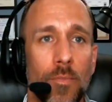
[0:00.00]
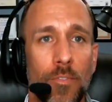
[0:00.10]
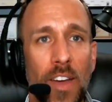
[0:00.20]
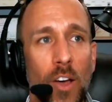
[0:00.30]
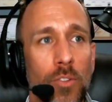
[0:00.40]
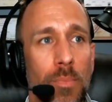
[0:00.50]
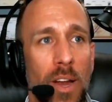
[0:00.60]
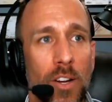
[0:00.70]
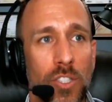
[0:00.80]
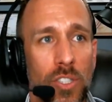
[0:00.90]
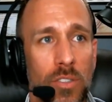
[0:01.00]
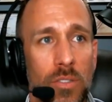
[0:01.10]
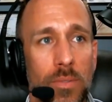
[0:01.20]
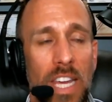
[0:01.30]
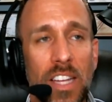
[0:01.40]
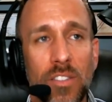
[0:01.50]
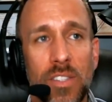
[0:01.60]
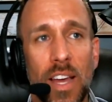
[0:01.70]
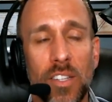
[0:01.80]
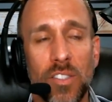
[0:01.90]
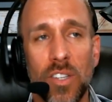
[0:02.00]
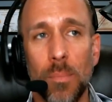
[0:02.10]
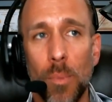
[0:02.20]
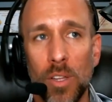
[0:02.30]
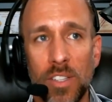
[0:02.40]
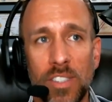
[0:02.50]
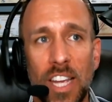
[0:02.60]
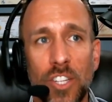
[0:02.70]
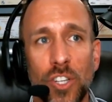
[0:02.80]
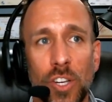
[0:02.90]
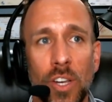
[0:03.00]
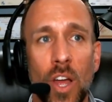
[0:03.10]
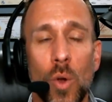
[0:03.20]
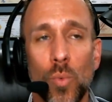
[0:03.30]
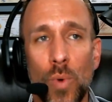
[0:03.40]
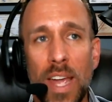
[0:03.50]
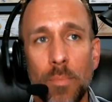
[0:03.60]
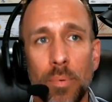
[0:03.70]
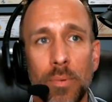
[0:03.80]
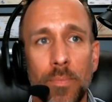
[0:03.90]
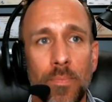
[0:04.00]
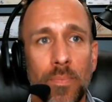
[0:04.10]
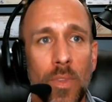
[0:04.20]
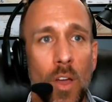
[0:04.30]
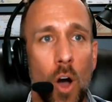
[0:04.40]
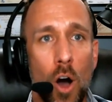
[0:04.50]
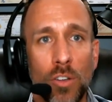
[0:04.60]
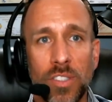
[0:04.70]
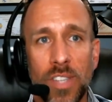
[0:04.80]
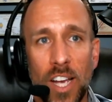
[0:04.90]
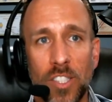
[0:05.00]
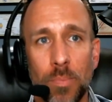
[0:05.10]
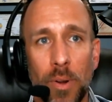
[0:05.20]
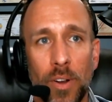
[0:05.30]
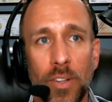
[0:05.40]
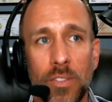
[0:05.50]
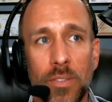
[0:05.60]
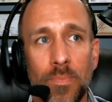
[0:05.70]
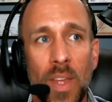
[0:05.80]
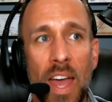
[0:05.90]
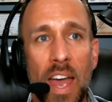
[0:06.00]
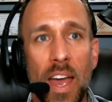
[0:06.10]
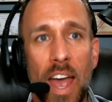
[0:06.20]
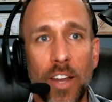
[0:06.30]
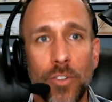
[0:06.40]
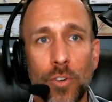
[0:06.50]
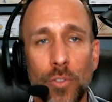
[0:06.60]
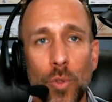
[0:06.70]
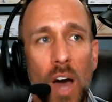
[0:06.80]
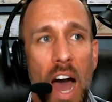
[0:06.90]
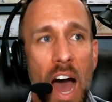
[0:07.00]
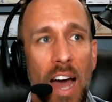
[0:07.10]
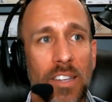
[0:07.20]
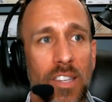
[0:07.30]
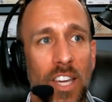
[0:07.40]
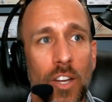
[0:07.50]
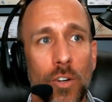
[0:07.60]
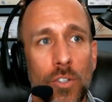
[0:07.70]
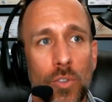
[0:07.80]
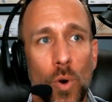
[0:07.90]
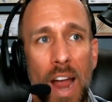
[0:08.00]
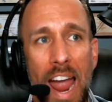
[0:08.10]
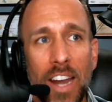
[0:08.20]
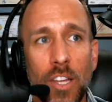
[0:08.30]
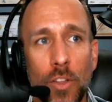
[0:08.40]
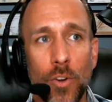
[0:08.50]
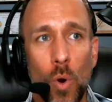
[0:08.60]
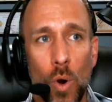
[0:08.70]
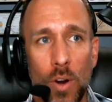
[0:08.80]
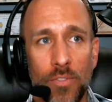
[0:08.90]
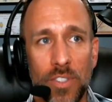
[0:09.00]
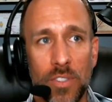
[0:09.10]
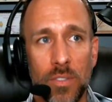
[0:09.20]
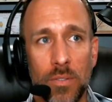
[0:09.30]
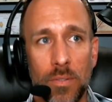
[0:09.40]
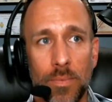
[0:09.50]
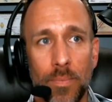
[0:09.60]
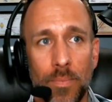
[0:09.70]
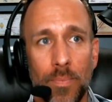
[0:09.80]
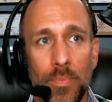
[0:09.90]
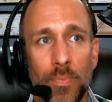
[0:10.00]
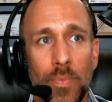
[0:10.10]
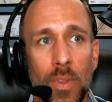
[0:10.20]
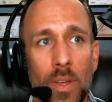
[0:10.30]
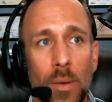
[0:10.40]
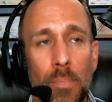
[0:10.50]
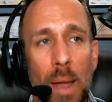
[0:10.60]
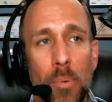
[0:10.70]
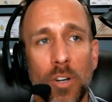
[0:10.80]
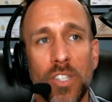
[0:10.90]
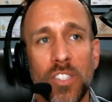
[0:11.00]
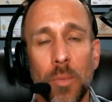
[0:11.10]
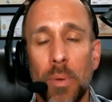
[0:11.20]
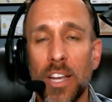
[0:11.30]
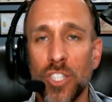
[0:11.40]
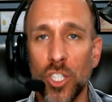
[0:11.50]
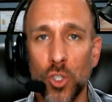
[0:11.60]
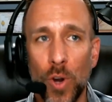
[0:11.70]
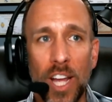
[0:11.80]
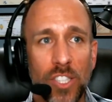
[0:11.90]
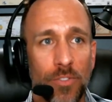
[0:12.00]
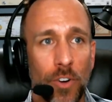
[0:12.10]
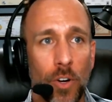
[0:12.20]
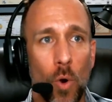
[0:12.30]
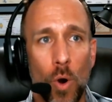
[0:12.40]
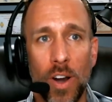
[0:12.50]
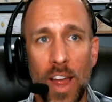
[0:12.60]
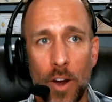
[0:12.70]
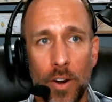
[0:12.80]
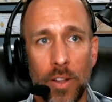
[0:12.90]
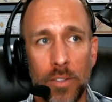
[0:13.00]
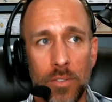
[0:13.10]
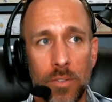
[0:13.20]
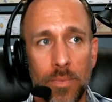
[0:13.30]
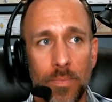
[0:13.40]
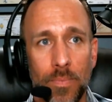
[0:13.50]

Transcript: failed marriages, incest, molestation, rape, all sex spirits entered through the eyes, ears, or any other orifice by participation, transfer, or inheritance.